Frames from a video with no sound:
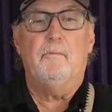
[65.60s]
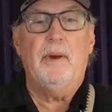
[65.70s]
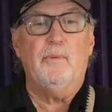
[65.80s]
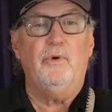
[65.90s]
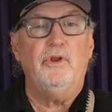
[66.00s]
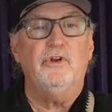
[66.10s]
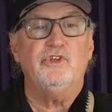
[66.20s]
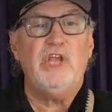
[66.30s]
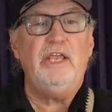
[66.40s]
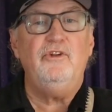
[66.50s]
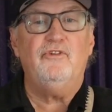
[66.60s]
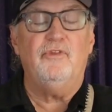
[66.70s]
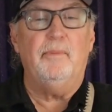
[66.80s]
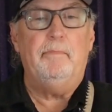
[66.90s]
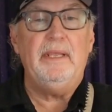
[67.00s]
But we're going to change
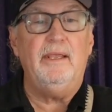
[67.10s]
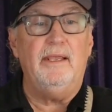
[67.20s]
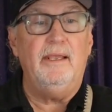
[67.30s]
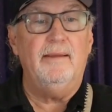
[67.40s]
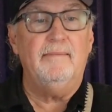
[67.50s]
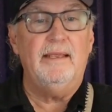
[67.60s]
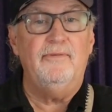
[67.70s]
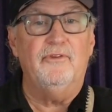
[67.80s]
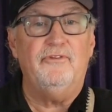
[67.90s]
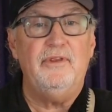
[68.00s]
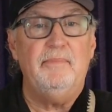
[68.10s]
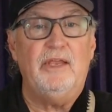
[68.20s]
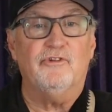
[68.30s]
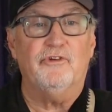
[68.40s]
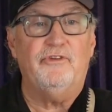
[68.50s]
the B in the C
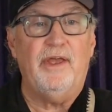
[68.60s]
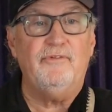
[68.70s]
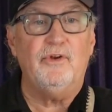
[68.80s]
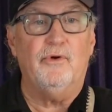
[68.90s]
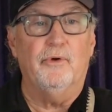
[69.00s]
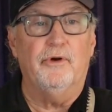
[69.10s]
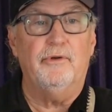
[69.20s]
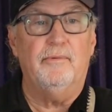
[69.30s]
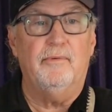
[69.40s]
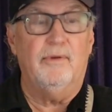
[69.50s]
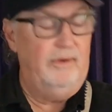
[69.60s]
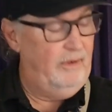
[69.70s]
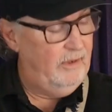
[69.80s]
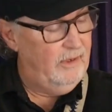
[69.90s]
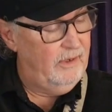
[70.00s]
major 7 chord
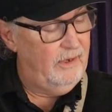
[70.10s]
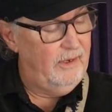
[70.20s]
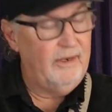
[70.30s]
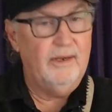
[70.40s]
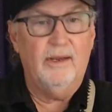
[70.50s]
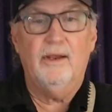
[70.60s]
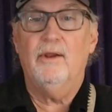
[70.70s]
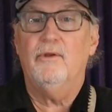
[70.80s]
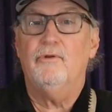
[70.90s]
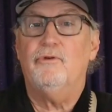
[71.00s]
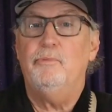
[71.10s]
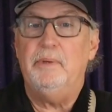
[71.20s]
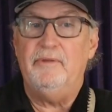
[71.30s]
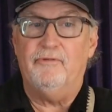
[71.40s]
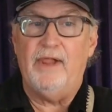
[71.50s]
to
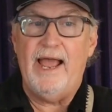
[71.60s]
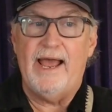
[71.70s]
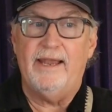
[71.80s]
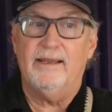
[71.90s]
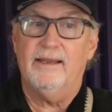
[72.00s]
B flat